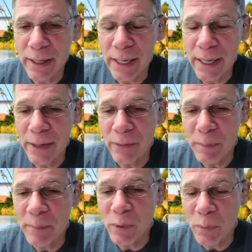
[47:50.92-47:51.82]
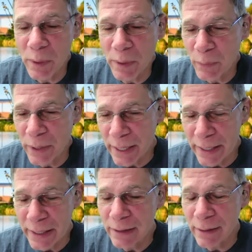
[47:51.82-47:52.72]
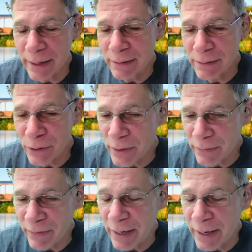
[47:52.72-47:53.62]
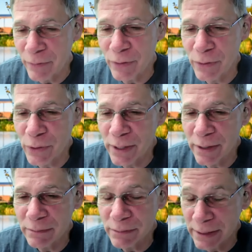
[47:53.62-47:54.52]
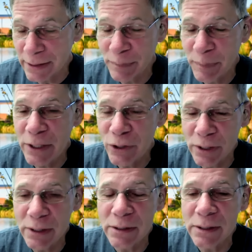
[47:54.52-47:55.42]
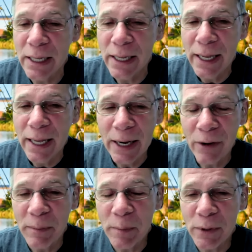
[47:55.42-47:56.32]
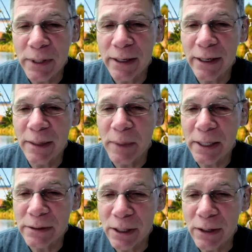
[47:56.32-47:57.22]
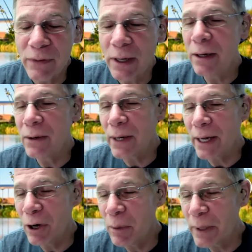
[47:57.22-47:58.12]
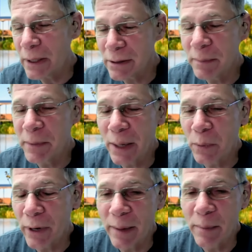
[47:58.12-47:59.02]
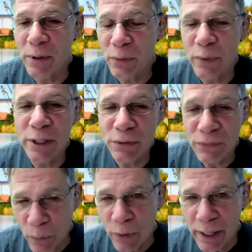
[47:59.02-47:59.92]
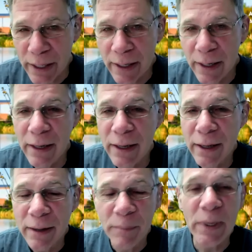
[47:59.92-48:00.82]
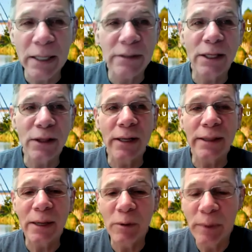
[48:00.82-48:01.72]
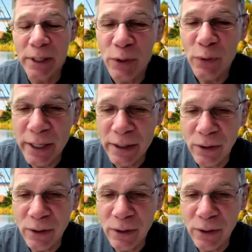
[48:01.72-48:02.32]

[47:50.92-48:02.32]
I, I remember when, when I hit like 35 or 36 species, I remember thinking to myself, oh, I hope that someday we're able to reach 40 because I thought that would be a great